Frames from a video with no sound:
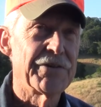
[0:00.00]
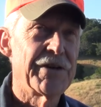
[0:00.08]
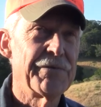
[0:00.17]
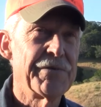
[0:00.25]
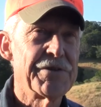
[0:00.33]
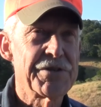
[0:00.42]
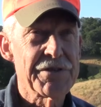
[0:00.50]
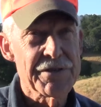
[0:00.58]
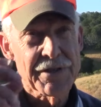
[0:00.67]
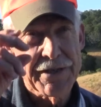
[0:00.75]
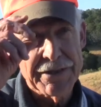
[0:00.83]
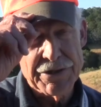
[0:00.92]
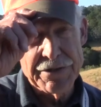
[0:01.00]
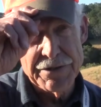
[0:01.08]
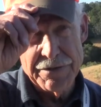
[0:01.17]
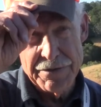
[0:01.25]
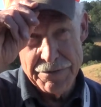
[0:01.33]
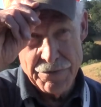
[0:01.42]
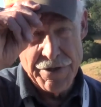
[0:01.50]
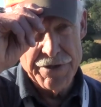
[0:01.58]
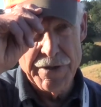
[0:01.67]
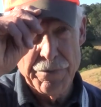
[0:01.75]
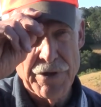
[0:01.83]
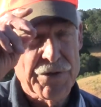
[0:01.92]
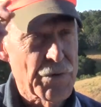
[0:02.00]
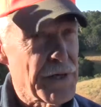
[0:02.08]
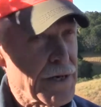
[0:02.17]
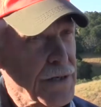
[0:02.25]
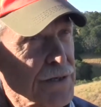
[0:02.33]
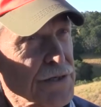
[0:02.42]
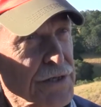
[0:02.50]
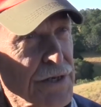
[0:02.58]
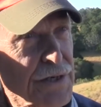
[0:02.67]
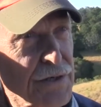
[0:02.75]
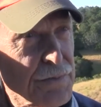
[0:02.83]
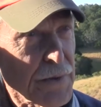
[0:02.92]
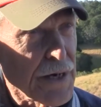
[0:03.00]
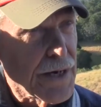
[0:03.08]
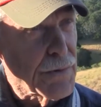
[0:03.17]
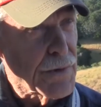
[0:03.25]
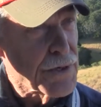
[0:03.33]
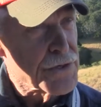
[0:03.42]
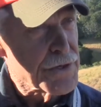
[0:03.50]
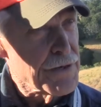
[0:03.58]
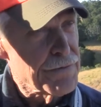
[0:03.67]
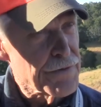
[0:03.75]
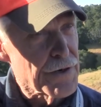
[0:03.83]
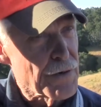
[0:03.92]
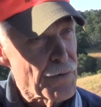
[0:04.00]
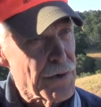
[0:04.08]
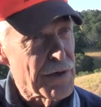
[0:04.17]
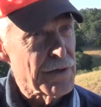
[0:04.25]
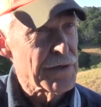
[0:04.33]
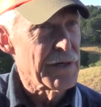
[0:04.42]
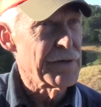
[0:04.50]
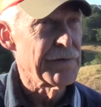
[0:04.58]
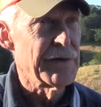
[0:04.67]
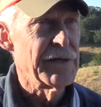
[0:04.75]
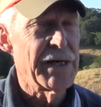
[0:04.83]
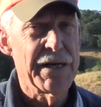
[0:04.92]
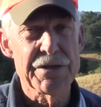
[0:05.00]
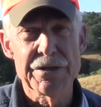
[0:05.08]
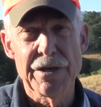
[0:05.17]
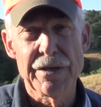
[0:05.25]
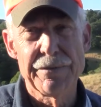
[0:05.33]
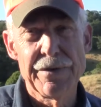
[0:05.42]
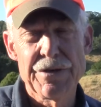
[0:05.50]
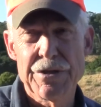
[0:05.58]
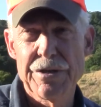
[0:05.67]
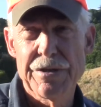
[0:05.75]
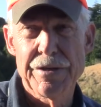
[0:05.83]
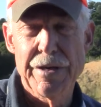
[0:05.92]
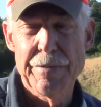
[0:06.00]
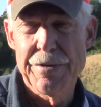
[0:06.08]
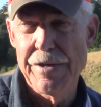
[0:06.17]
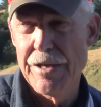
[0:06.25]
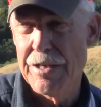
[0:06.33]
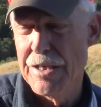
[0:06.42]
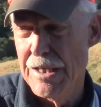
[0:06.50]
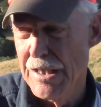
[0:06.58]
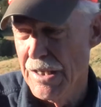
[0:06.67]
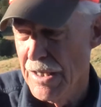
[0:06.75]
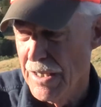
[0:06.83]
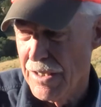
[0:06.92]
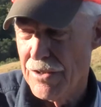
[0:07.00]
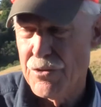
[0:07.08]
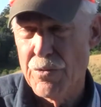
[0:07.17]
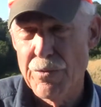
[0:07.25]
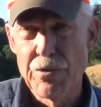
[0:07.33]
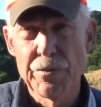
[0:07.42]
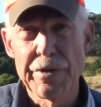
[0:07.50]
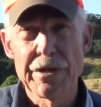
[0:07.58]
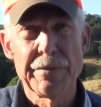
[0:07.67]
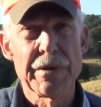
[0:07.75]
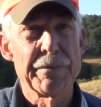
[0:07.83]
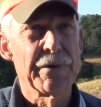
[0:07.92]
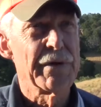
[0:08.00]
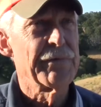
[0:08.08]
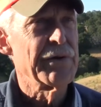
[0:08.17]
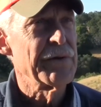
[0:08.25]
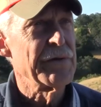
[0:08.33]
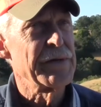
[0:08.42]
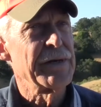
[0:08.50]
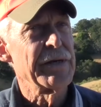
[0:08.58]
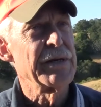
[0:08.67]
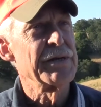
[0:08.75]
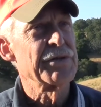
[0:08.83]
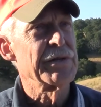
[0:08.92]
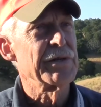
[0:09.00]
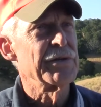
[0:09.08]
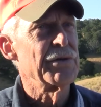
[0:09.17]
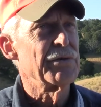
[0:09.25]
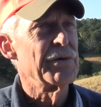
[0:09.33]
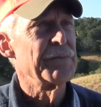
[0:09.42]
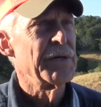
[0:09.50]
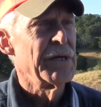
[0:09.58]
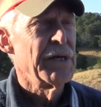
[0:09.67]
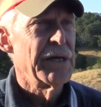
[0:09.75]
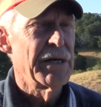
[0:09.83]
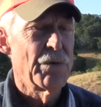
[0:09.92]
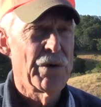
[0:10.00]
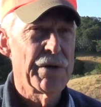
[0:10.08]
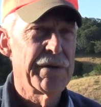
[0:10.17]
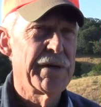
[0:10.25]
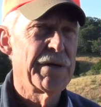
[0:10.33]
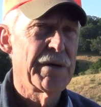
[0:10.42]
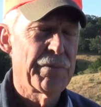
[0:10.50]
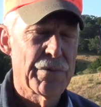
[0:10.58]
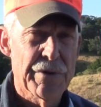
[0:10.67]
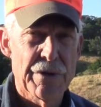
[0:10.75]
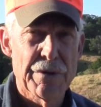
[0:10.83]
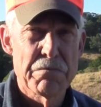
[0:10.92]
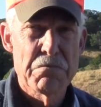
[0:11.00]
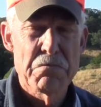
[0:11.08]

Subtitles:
love this last resting place. We're not going to say goodbye. We're going to say farewell, kind of a hasta la vista type of thing, because we will be coming up here every other day, say hello to him. And I wanted to end up with a